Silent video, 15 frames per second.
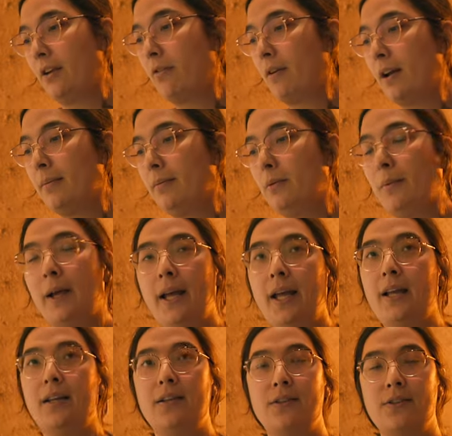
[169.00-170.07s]
incredible
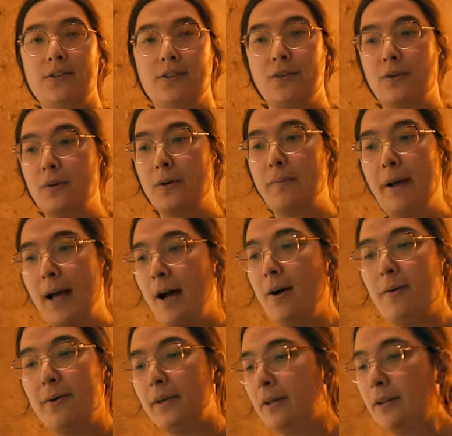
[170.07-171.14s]
way to store
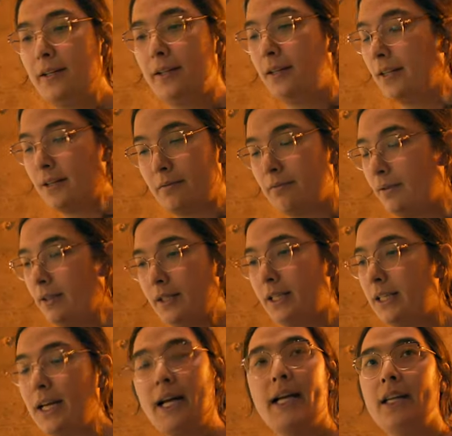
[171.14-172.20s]
power in a
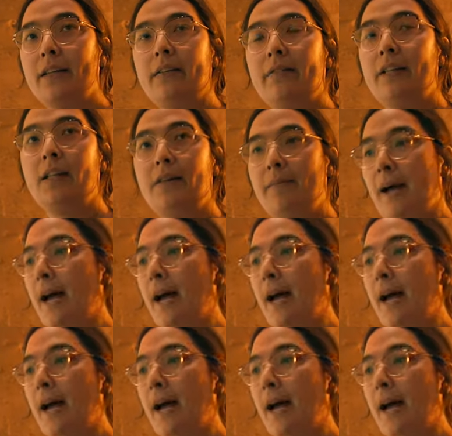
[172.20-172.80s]
really tight, convenient